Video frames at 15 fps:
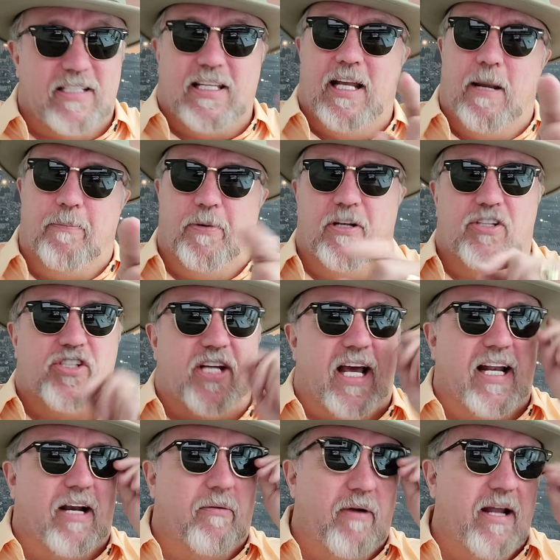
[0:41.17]
Can I put a
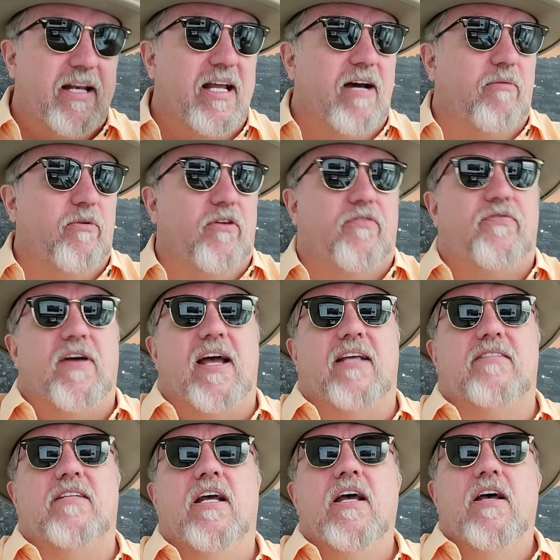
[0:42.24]
shout out right now, real
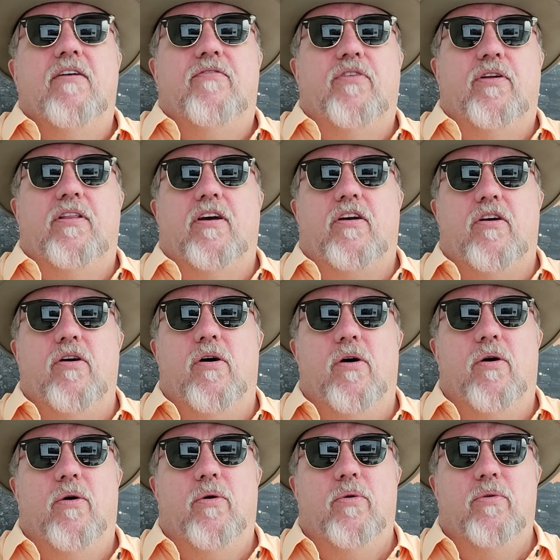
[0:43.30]
fast, for the
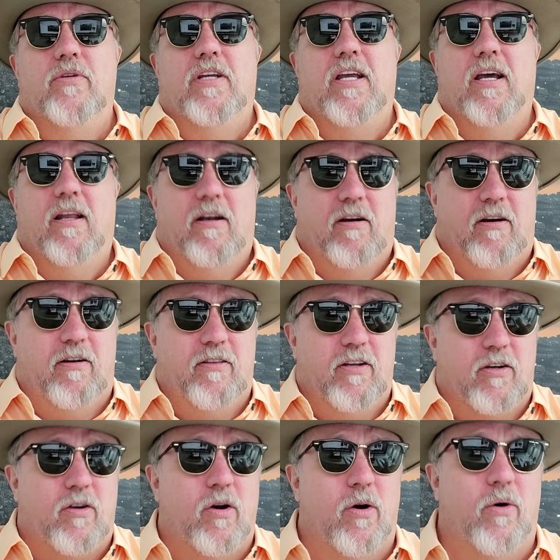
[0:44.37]
Cold Killer? The
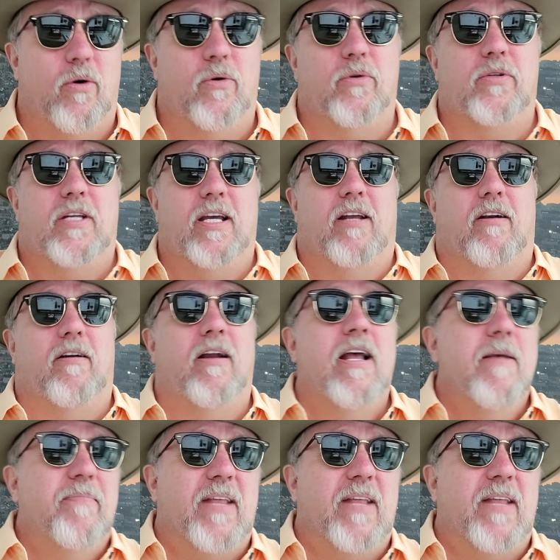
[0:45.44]
Cold Killer.